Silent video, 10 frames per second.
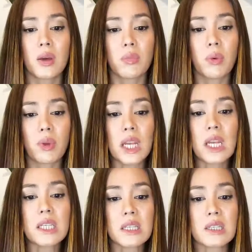But
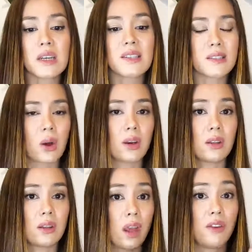really, since I
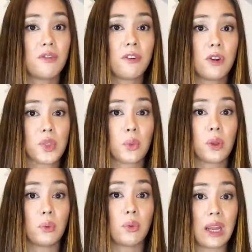started a
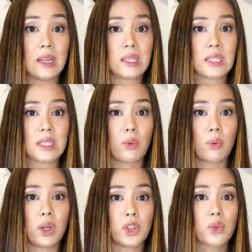virtual race,
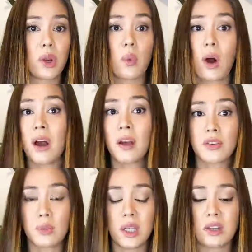which
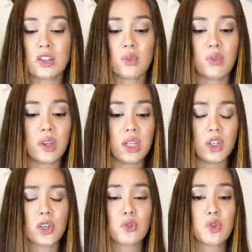requires me to
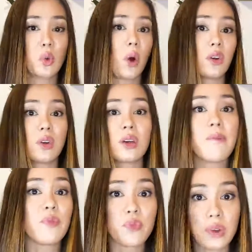finish
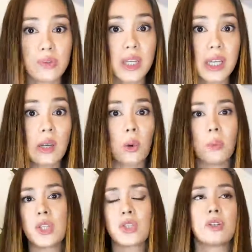250
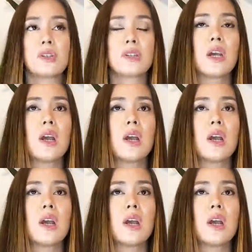kilometers